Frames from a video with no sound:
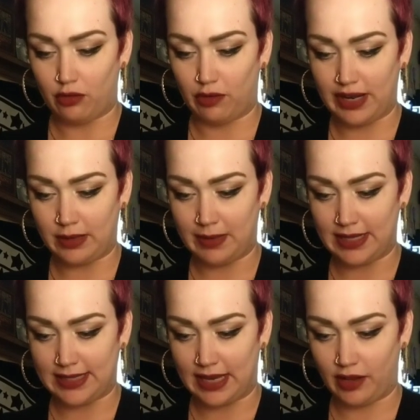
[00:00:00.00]

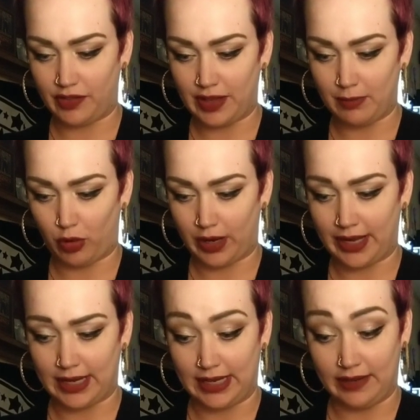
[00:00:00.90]
Recommit to healthy
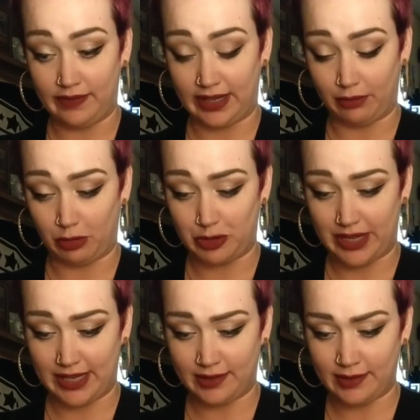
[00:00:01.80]
morning and evening
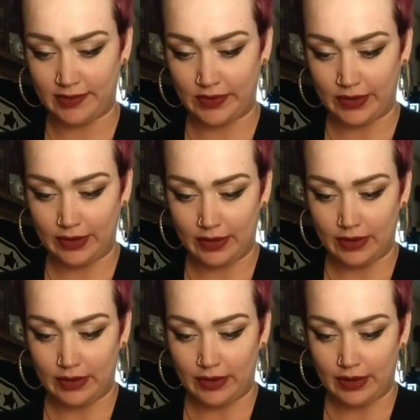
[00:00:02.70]
routines.
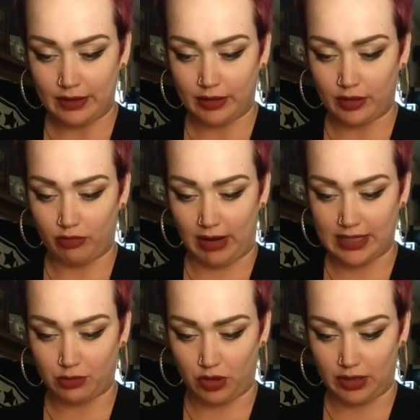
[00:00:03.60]

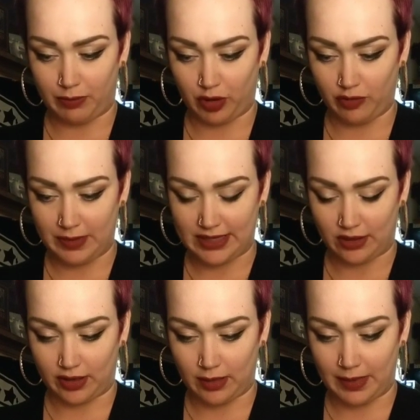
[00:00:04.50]
Gradual improvements
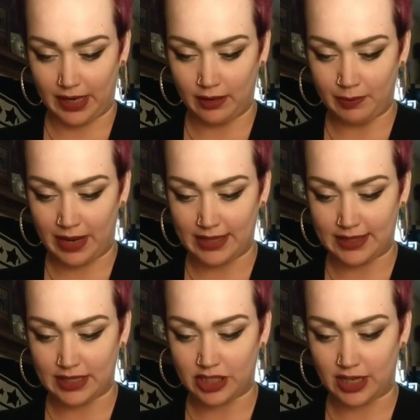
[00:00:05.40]
are coming. Pay
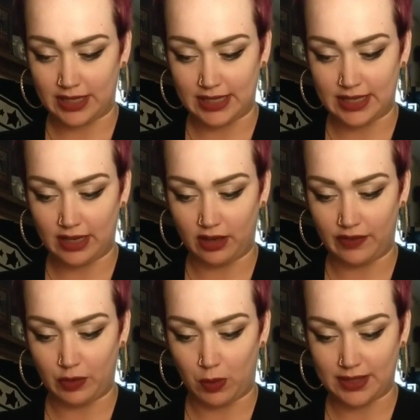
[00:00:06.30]
attention to detail
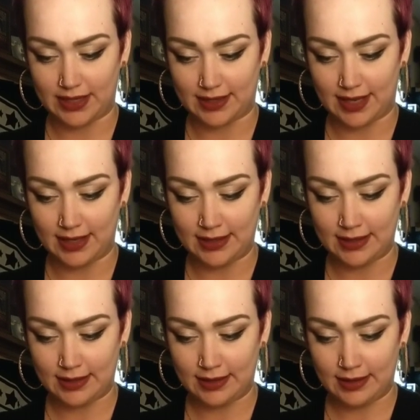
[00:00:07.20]
if you want success.